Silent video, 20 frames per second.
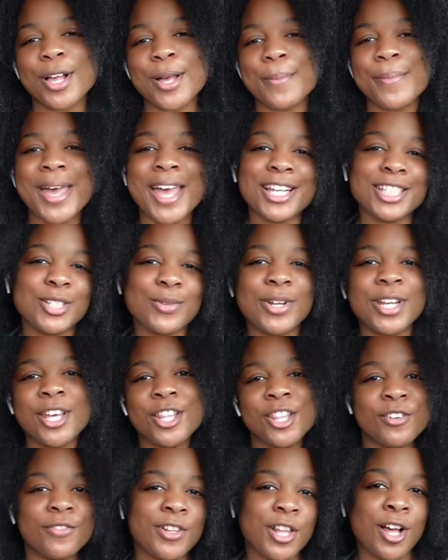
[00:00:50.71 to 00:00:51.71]
back to
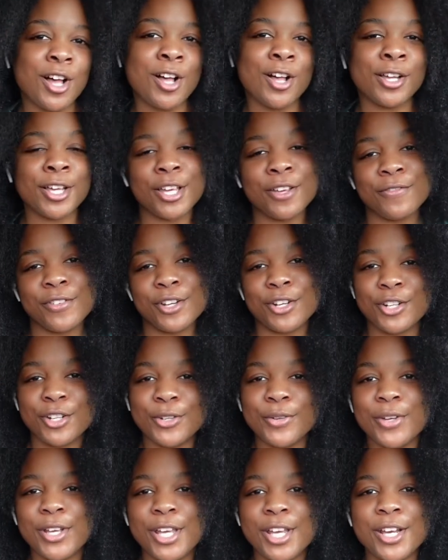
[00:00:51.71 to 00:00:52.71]
another vlog. If you're
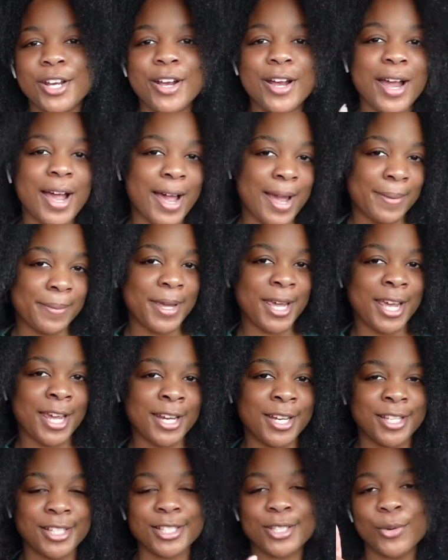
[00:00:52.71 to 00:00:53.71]
new here, I'm
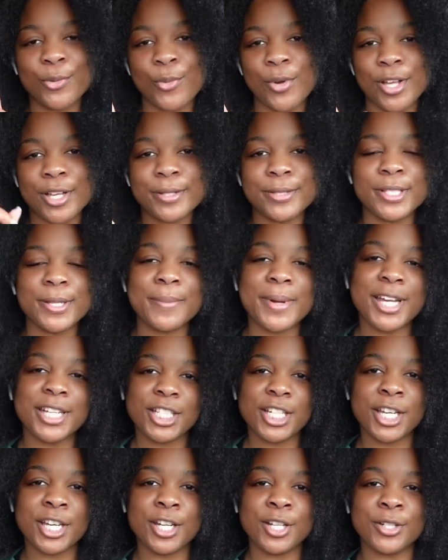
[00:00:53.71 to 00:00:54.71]
Candace. Welcome to my
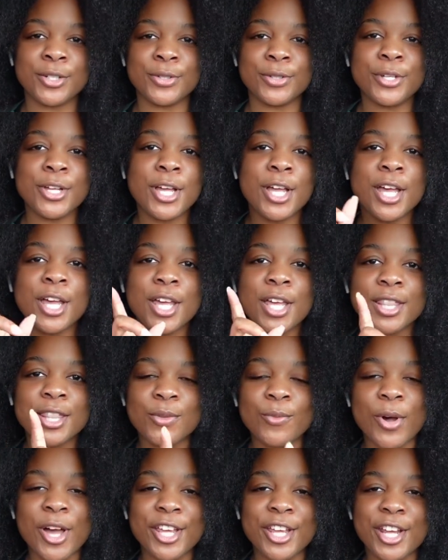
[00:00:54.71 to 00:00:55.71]
channel.
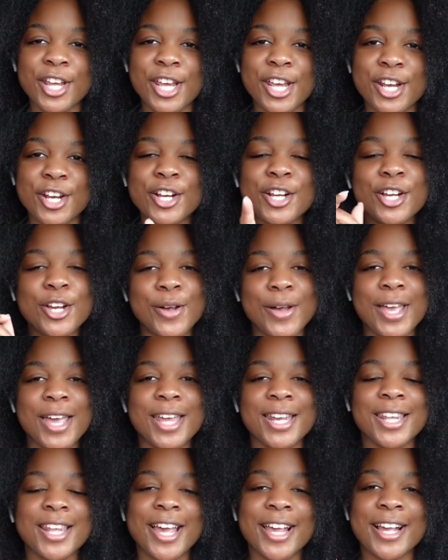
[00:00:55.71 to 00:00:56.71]
While you're here, go
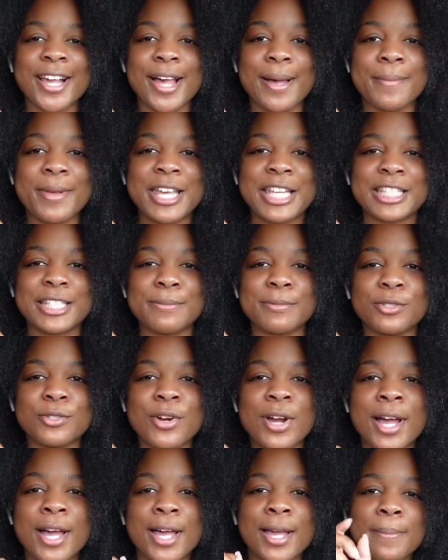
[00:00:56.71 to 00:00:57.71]
ahead and like, comment, and
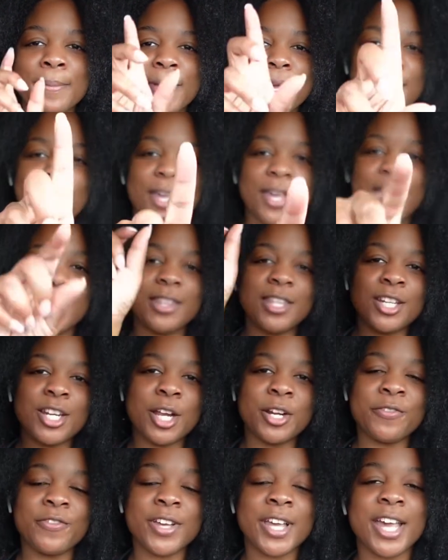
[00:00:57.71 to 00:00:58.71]
subscribe. Hit the
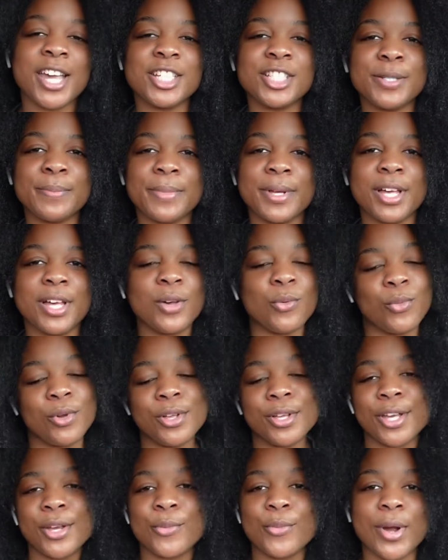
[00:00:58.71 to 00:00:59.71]
notification bell and
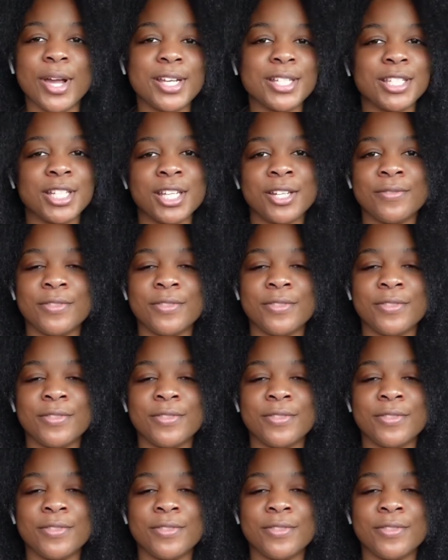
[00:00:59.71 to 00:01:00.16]
we'll get right into the